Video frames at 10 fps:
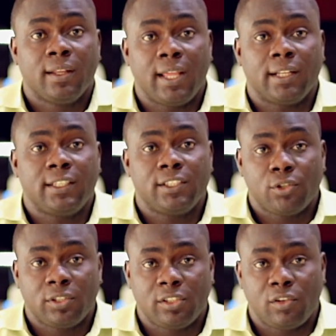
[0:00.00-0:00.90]
that the
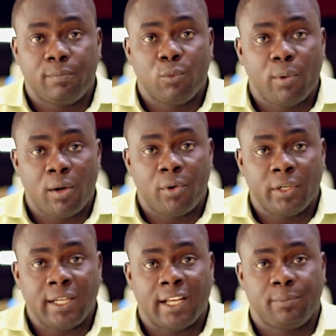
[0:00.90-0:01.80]
sources of mobile
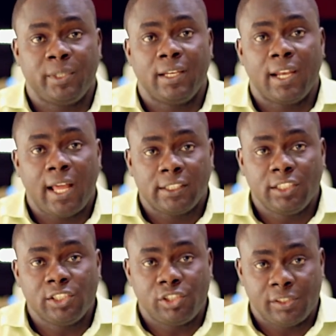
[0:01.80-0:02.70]
money has been
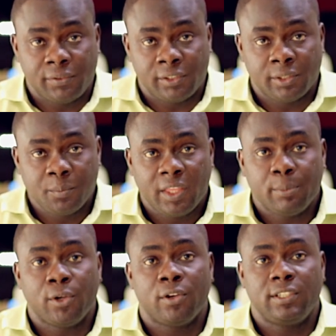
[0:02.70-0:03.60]
largely driven
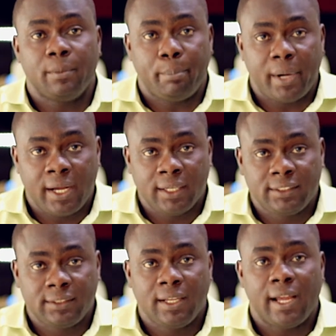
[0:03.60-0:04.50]
because the
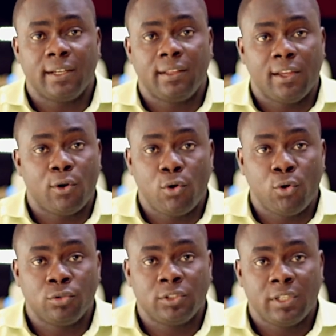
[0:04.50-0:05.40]
banks and the
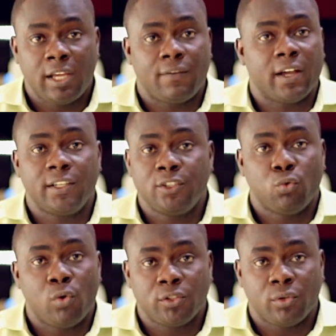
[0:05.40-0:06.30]
telcos have agreed to
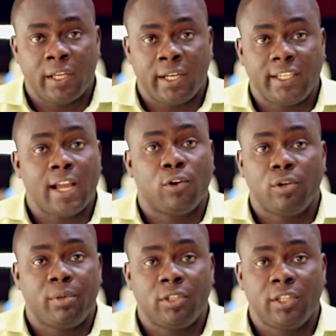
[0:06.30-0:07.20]
work together. Their
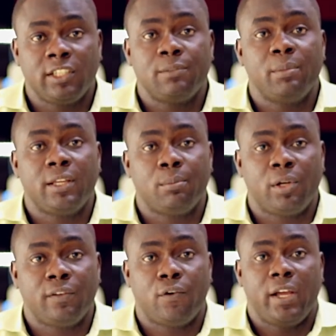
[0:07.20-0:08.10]
collaboration is making
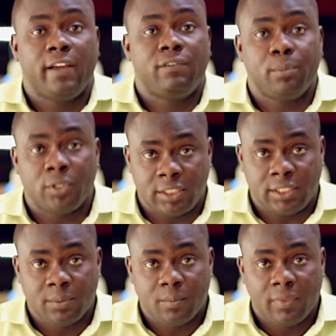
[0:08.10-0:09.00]
money for everybody.
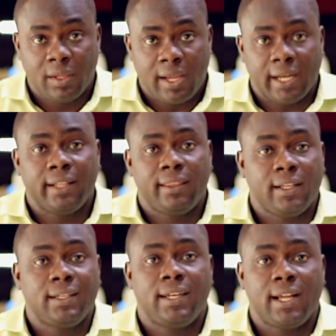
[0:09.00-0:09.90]
And I
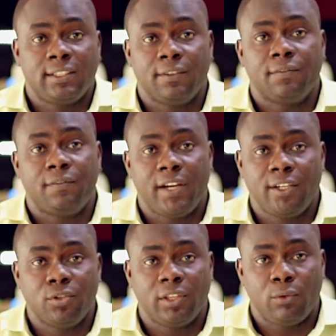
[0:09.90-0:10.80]
think that's a very
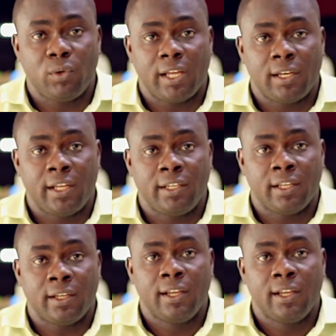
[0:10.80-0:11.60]
good thing we can learn here.